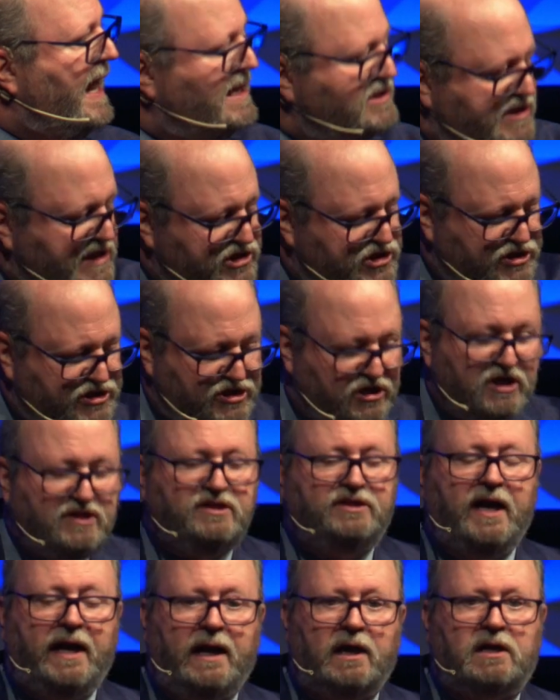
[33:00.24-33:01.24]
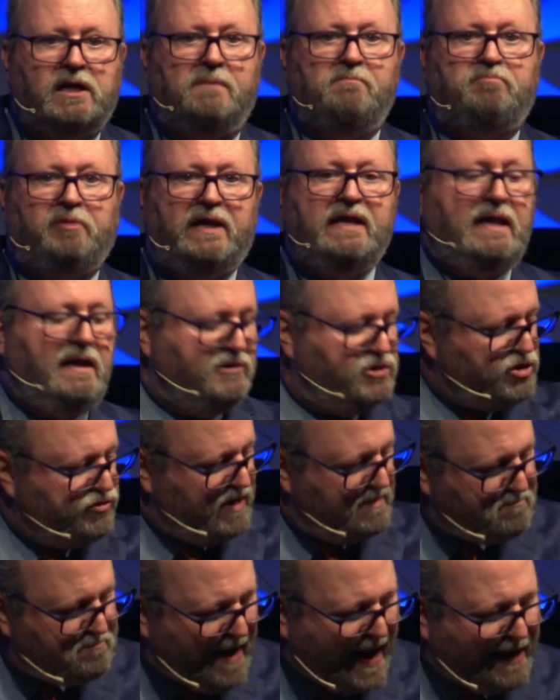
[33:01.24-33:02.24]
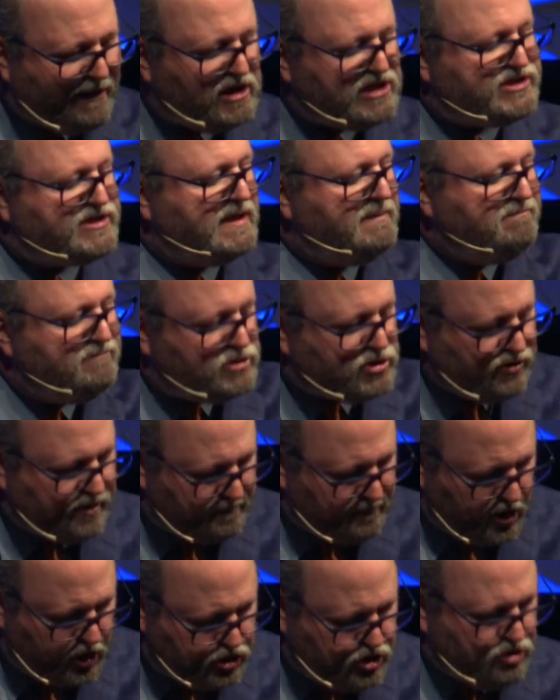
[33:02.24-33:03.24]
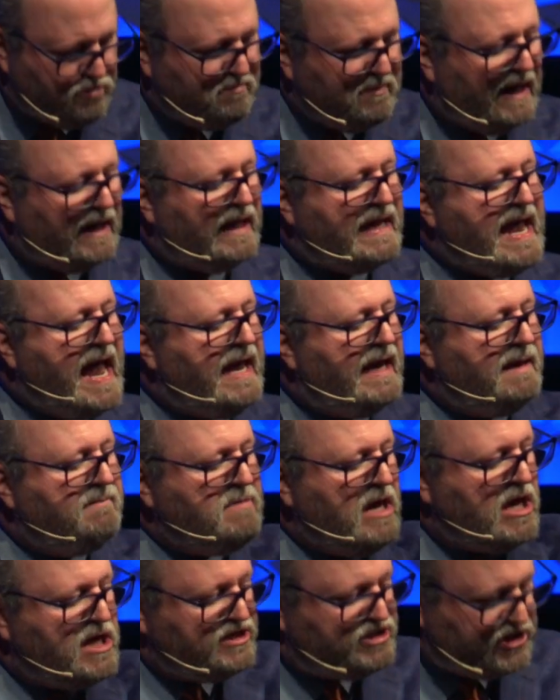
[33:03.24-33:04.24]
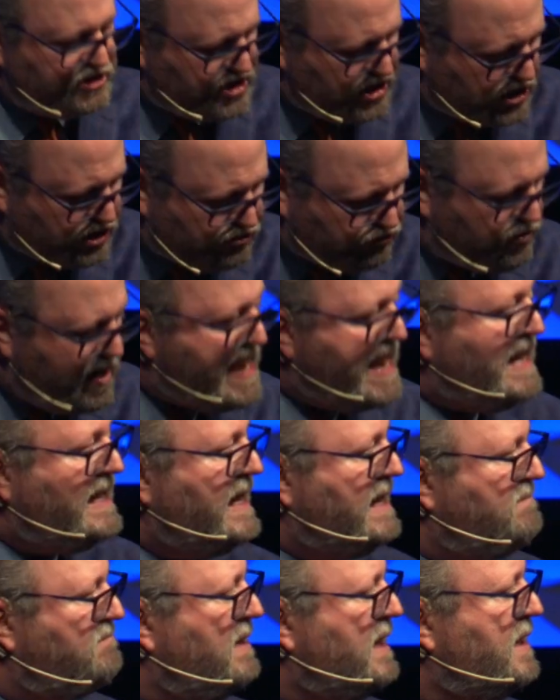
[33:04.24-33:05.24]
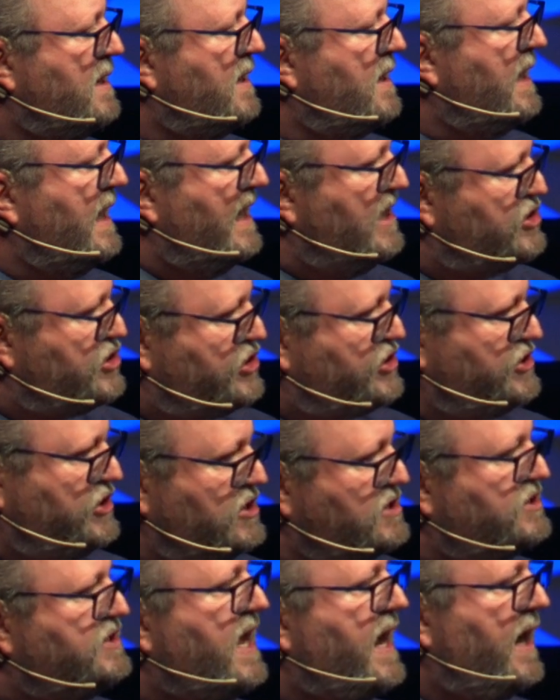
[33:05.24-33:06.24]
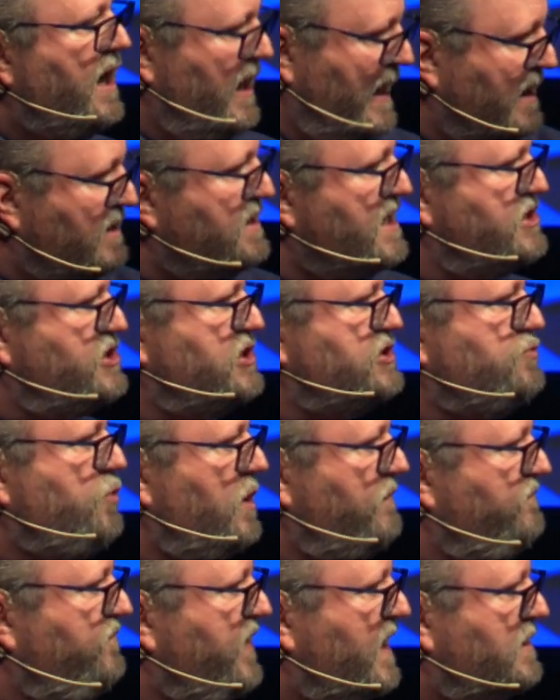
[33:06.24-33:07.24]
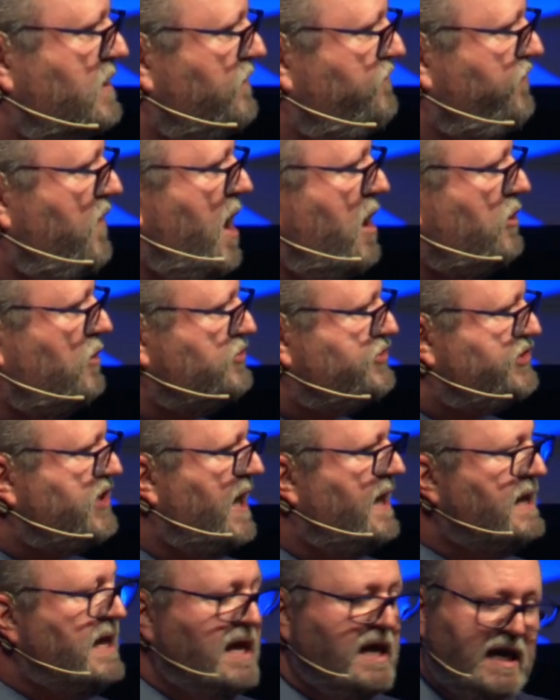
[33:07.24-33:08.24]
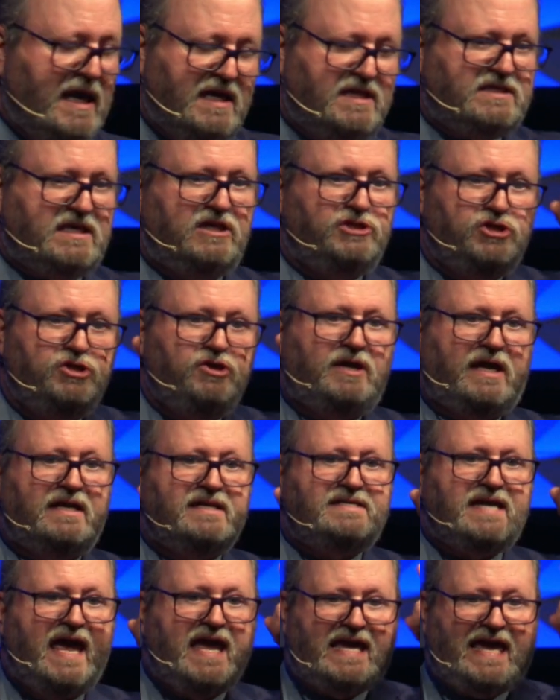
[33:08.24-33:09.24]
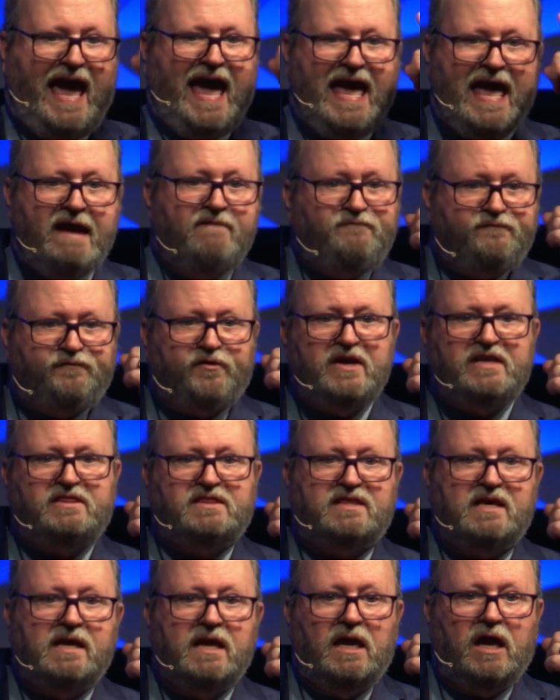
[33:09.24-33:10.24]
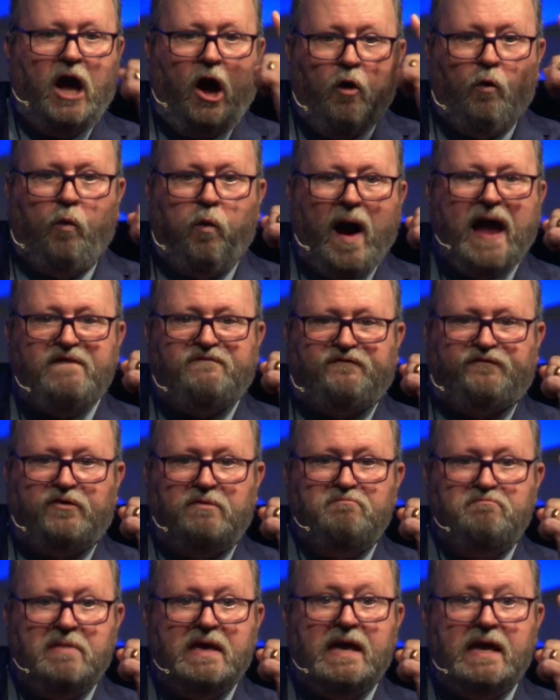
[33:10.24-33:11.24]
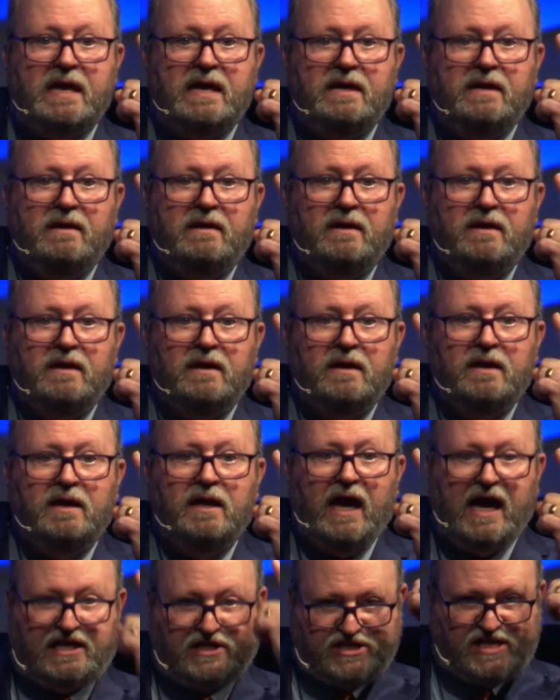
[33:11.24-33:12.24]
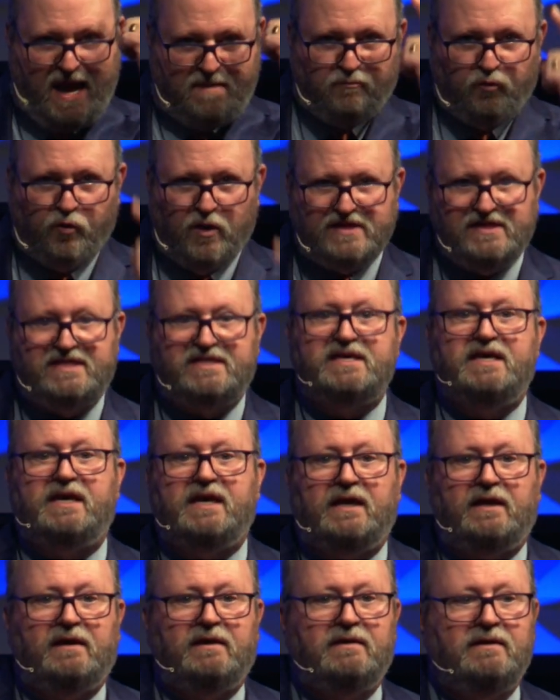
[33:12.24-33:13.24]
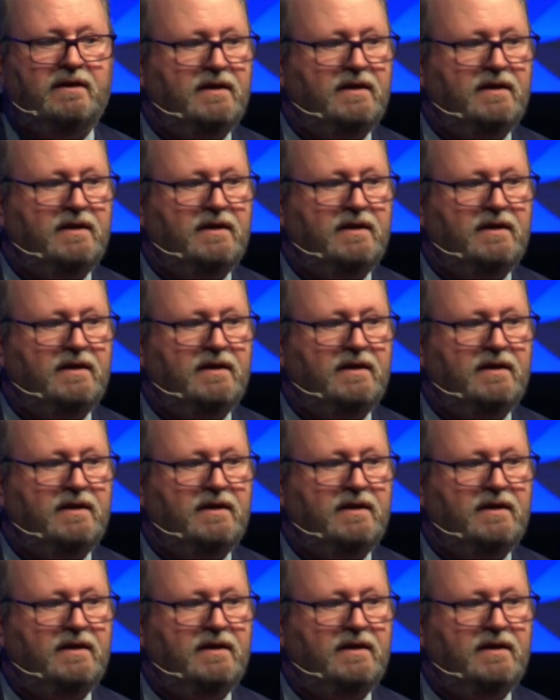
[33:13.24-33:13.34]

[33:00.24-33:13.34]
as he stood there, completely to embarrass him, to humiliate him, to degrade him, he stood there, and this is what Viktor Frankl said. He said, "You can take everything away from me except one thing,